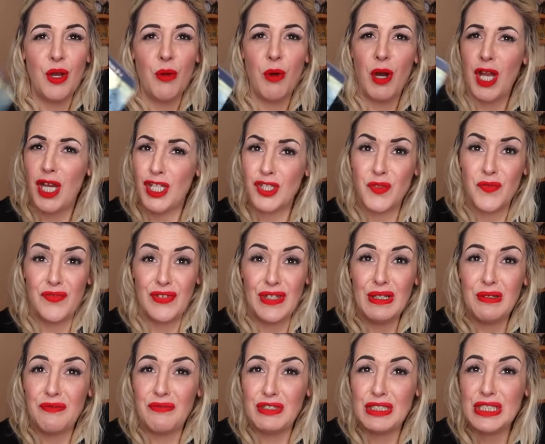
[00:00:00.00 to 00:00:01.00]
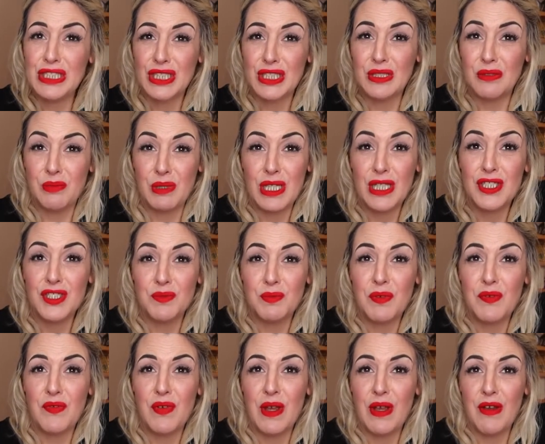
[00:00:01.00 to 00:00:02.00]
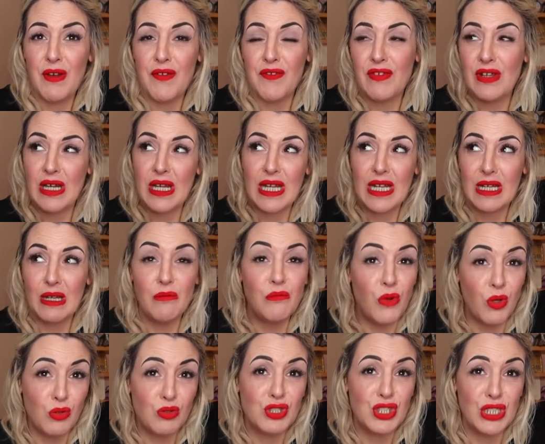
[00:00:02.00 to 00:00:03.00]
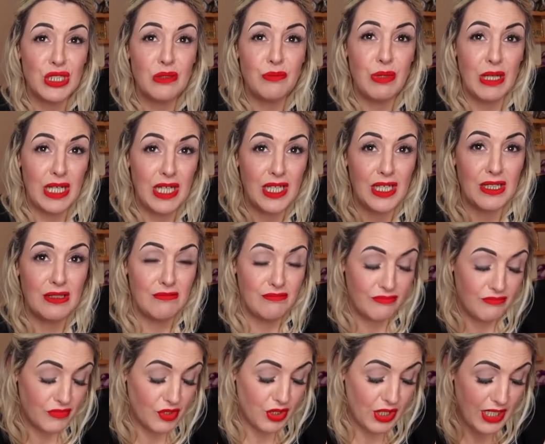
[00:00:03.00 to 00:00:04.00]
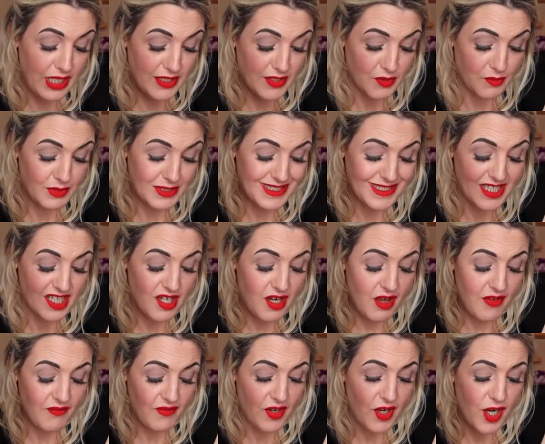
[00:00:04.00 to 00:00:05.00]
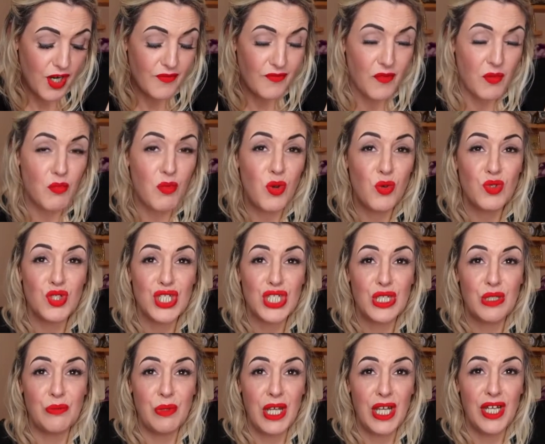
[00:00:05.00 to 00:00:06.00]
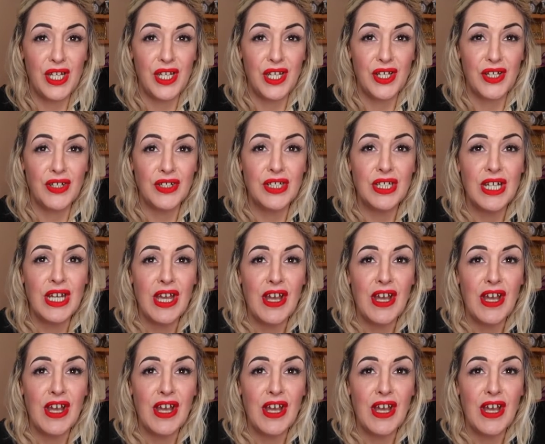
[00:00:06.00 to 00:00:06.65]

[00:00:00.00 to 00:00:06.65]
And I don't feel physical pain, to be fair. I feel like emotional pain. Okay, someone's in an awful lot of emotional pain here.